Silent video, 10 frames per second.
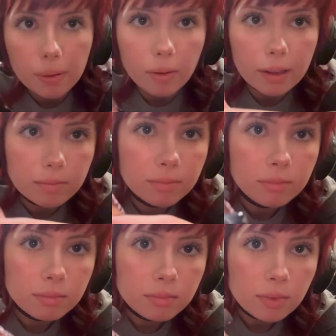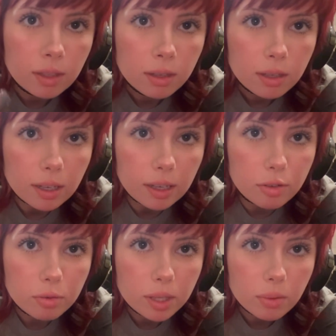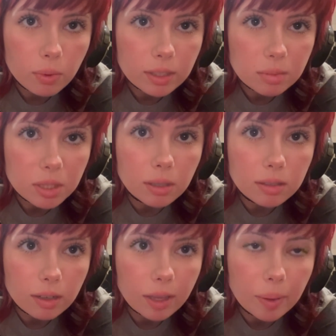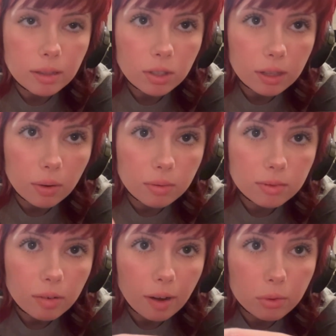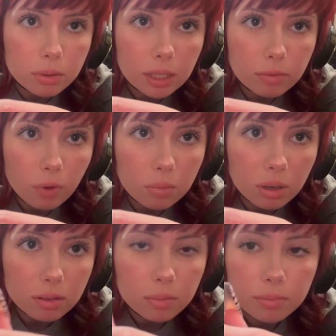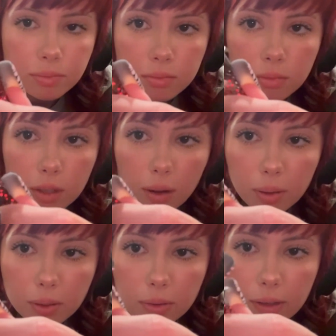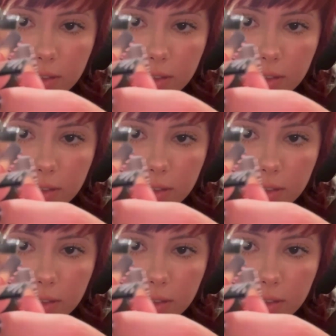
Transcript: all that. Okay, if you really want these to be good, tuck them in so they don't unravel and fall apart. I'll probably do it next